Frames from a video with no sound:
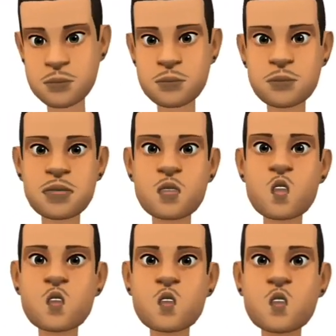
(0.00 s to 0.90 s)
When
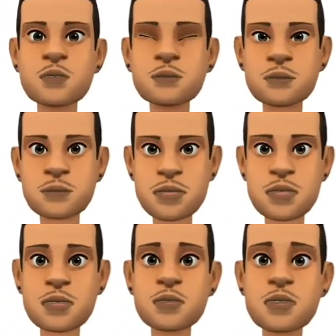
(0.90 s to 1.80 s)
compared
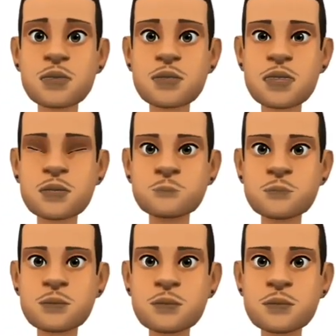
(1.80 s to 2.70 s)
to other
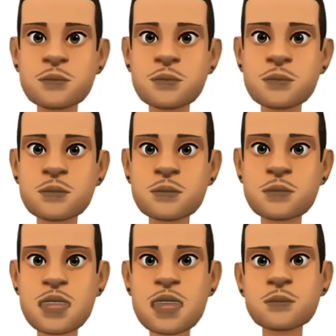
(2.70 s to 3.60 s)
countries
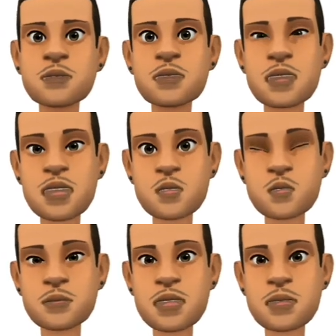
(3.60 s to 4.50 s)
that have a similar
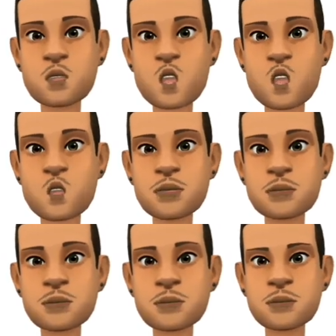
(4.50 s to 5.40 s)
history as ours,
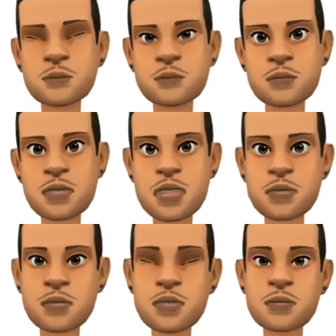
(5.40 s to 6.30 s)
many
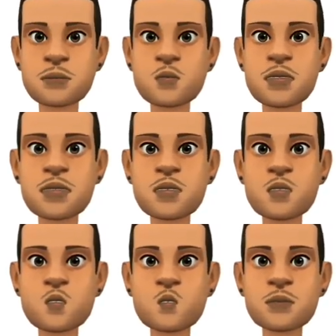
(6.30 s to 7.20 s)
of those countries
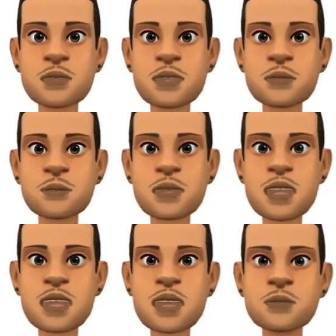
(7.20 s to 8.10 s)
have improved the
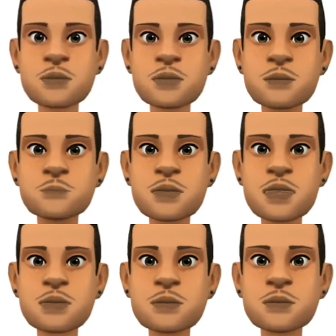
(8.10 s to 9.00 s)
lives of their people.